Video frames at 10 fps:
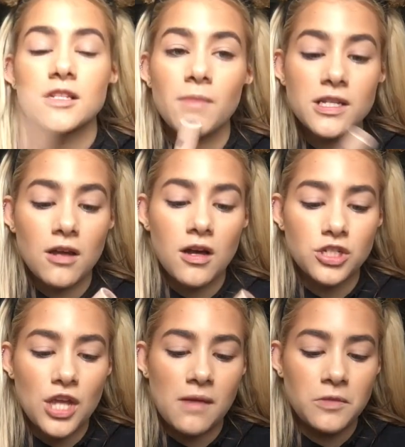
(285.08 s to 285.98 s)
This is my Tarte
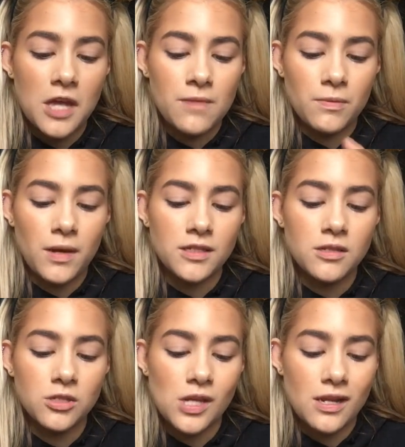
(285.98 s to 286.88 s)
Shape Tape. Mine's
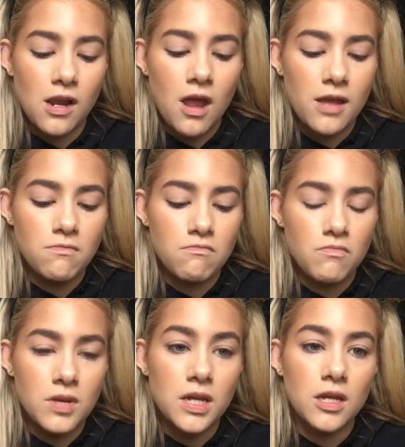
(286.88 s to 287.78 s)
in the shade Light
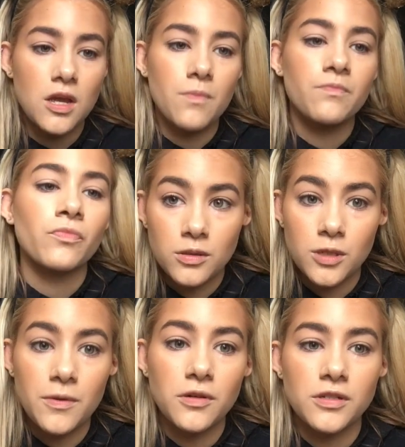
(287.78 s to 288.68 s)
Medium.
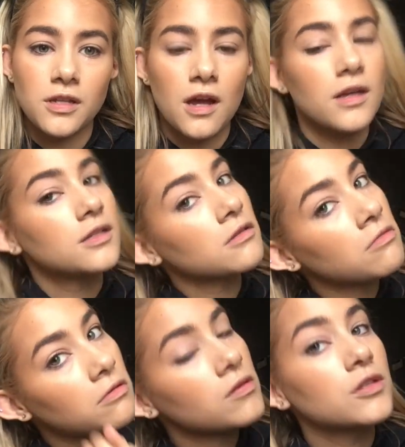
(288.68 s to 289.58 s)
To be honest, guys,
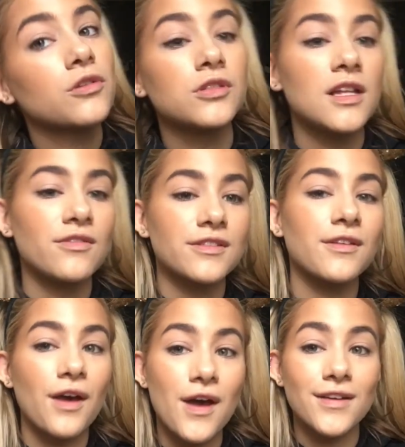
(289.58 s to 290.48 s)
this concealer, it's
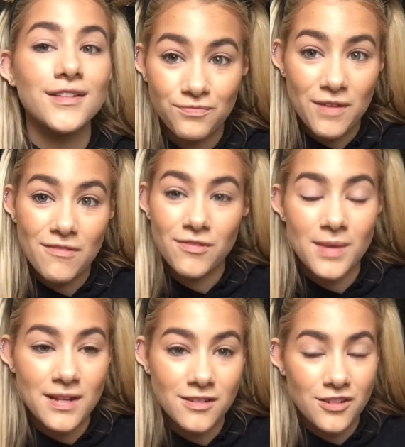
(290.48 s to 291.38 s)
good, but if you're from
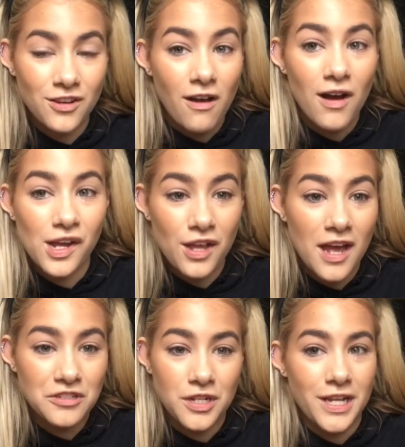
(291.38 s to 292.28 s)
England and you can't get your
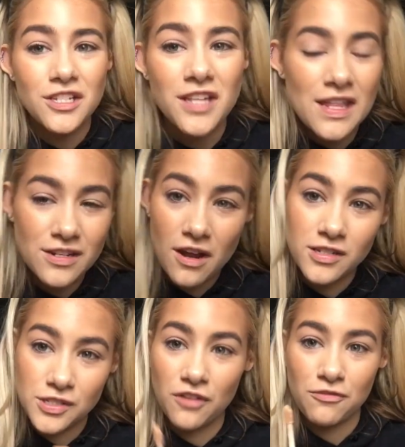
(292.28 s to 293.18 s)
hands on it, just get the
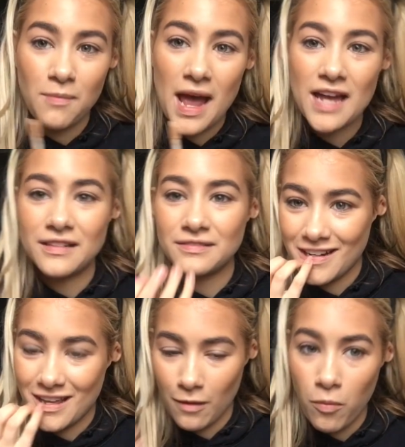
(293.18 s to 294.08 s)
NARS Soft Matte,
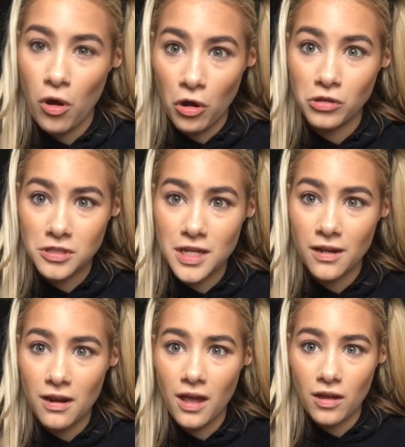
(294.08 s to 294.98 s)
like pot
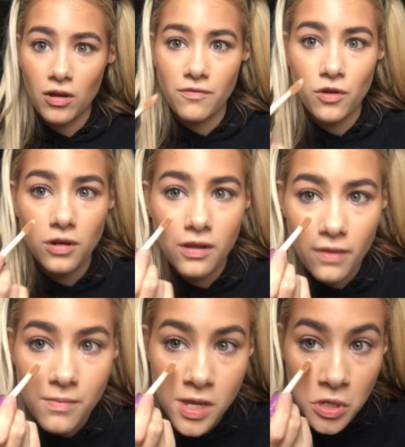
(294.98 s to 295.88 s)
concealer. Like if
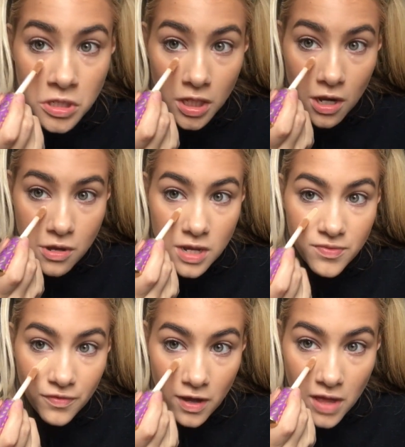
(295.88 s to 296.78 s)
I'm being honest, I low-key
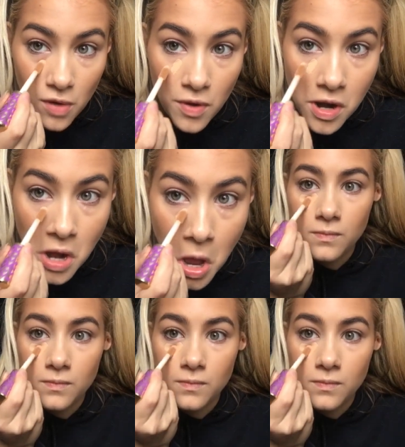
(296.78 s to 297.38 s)
prefer that one.